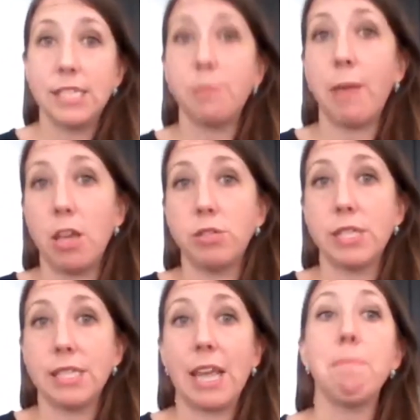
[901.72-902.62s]

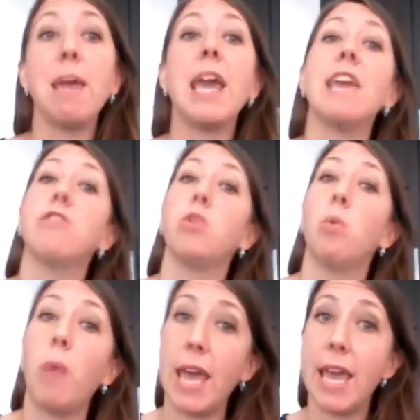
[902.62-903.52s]
dysbiosis can pave the
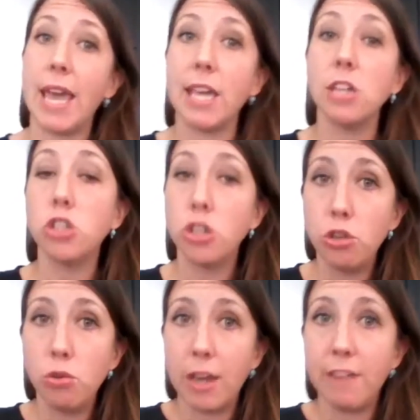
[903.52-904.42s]
way
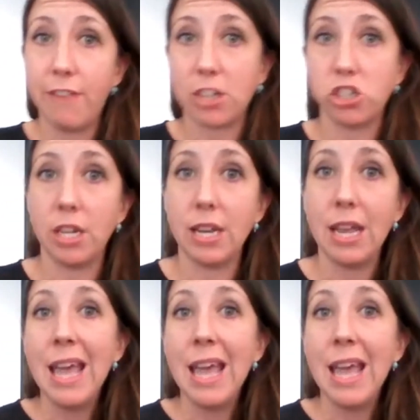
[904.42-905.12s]
to infection